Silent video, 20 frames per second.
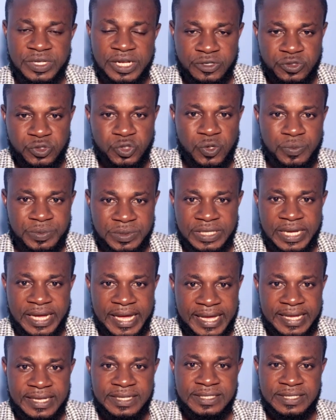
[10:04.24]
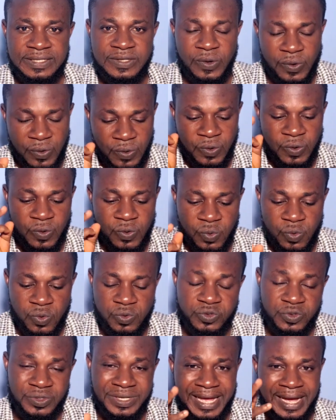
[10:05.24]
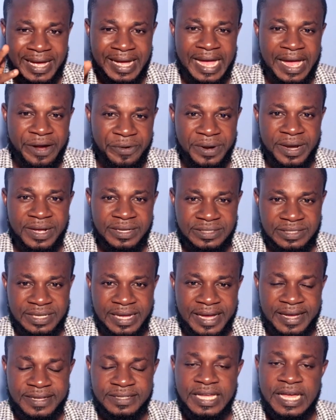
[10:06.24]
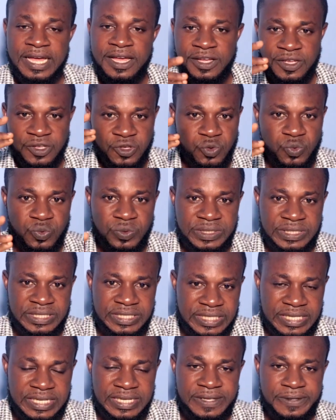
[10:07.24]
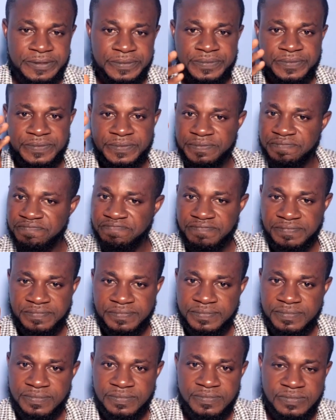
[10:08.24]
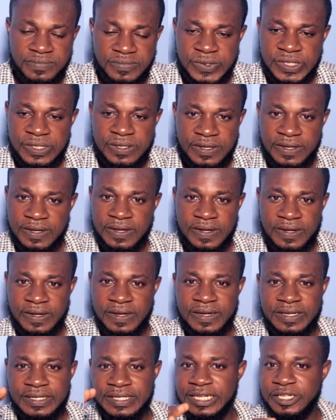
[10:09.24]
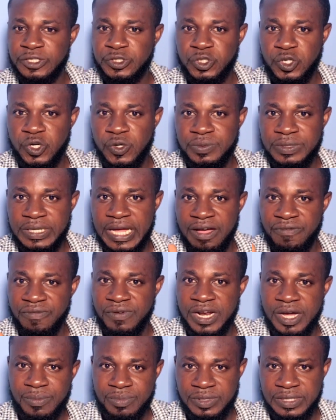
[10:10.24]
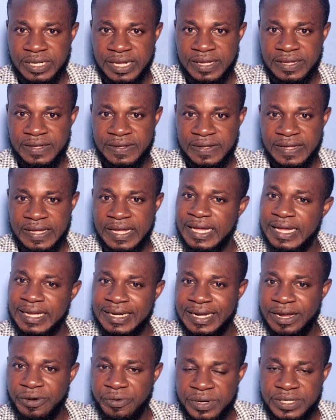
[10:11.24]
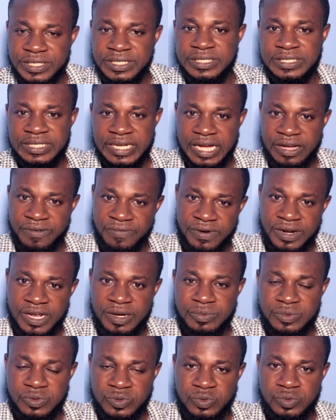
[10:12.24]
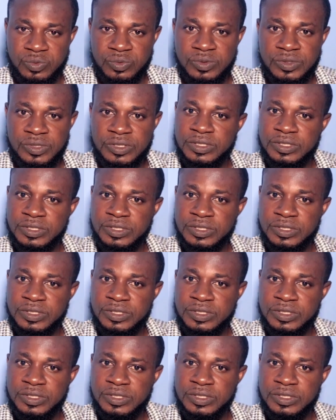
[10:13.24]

their job site or go to their career site. You will see the jobs available there and the regions available too.